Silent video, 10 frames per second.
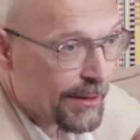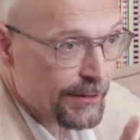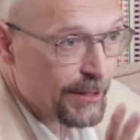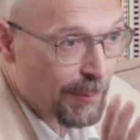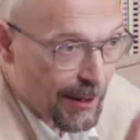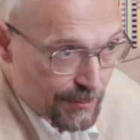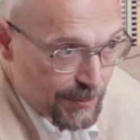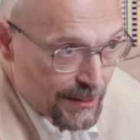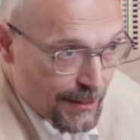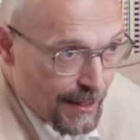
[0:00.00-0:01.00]
the
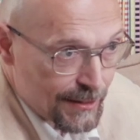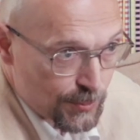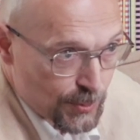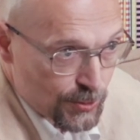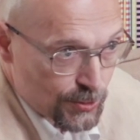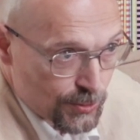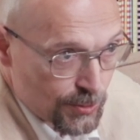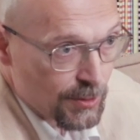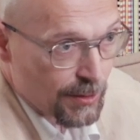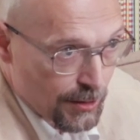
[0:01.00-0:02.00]
department as opposed to
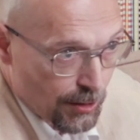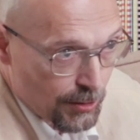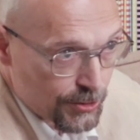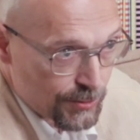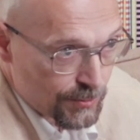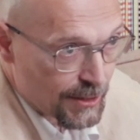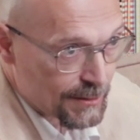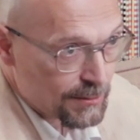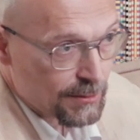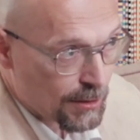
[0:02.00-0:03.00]
the college,
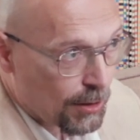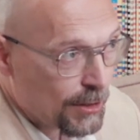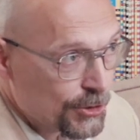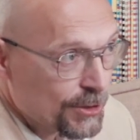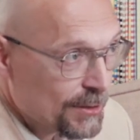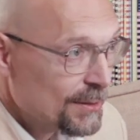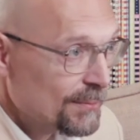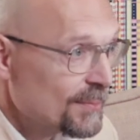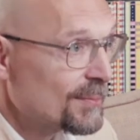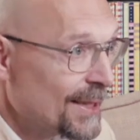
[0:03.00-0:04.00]
whereas the college
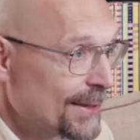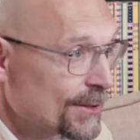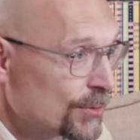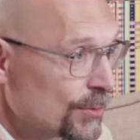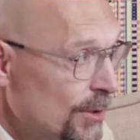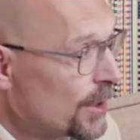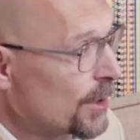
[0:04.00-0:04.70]
tends to